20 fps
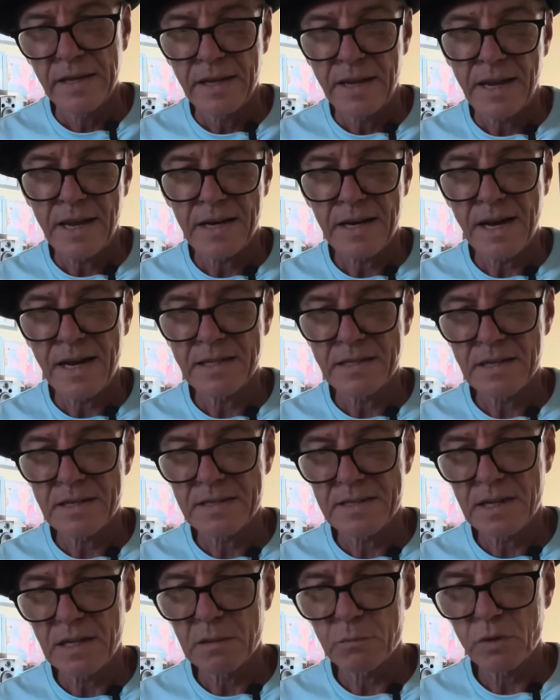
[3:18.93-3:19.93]
and I to
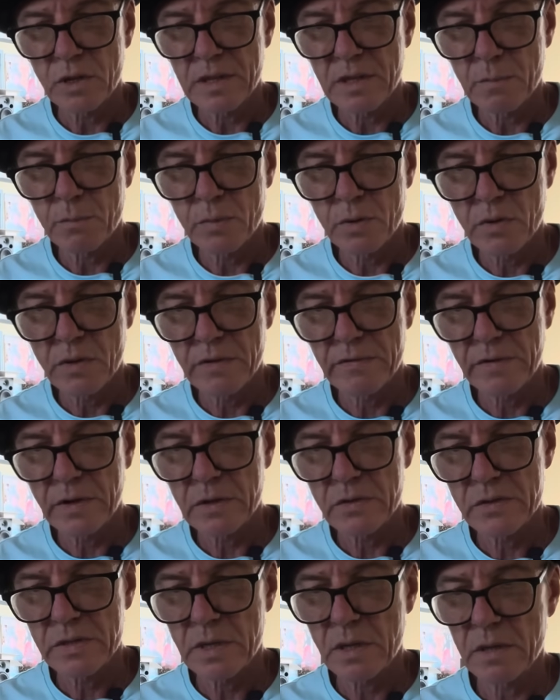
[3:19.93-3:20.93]
celebrate the birth of
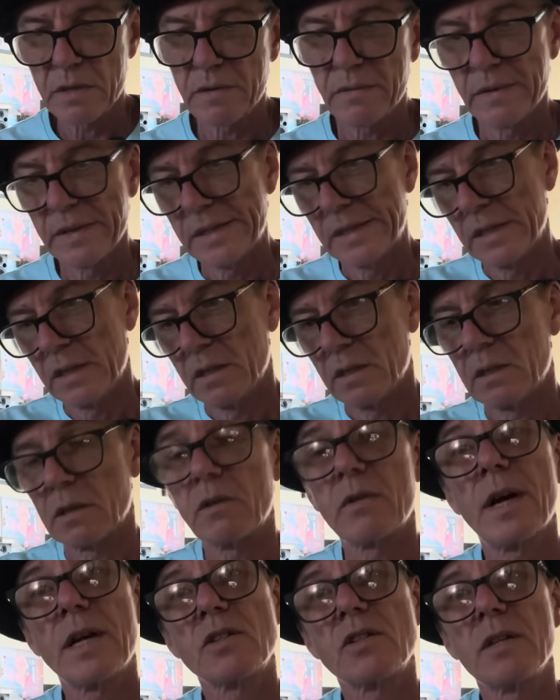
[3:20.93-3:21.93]
our son.
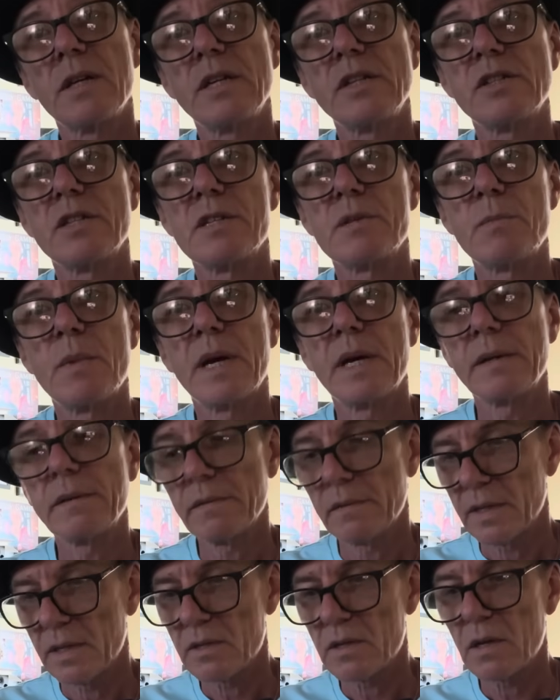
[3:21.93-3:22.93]
Congratulations,
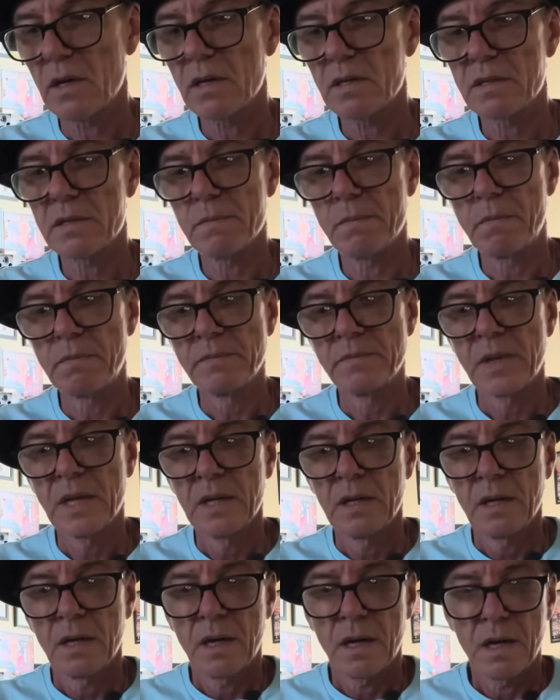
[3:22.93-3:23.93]
man. That's awesome.
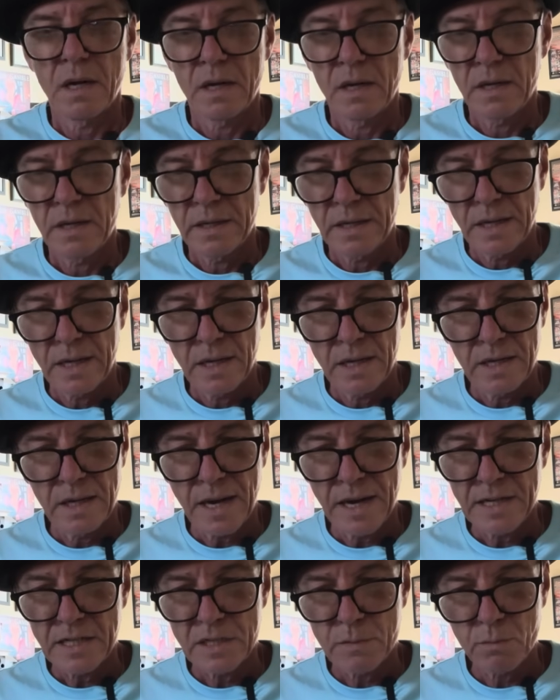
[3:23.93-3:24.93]
An
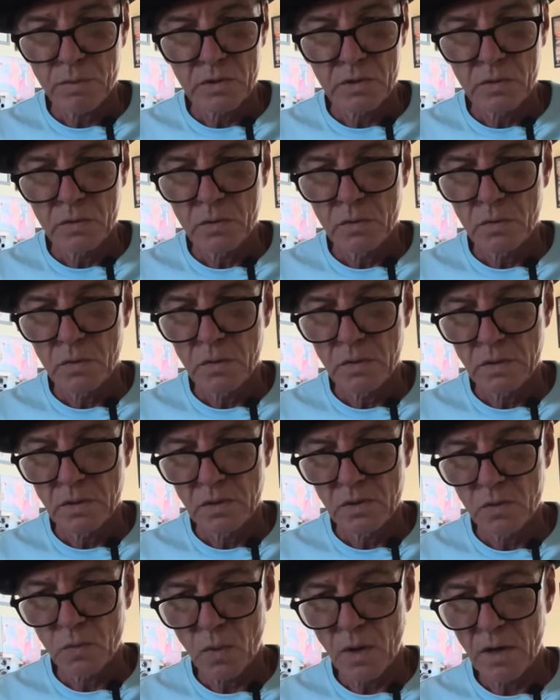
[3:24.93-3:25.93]
ice blue
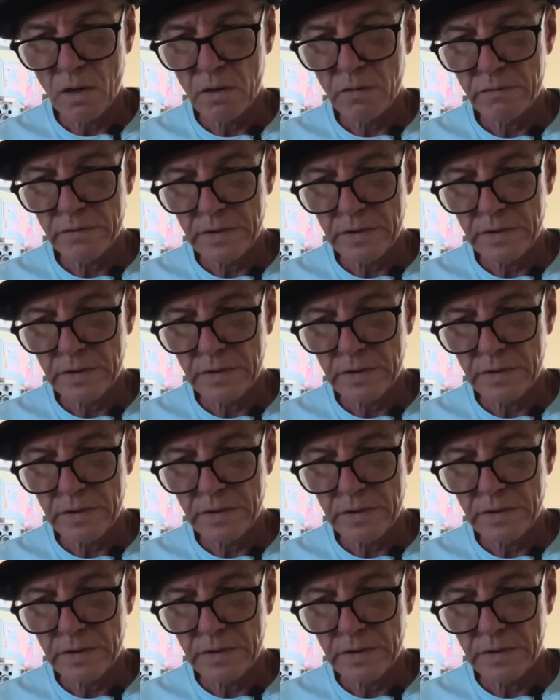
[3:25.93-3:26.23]
12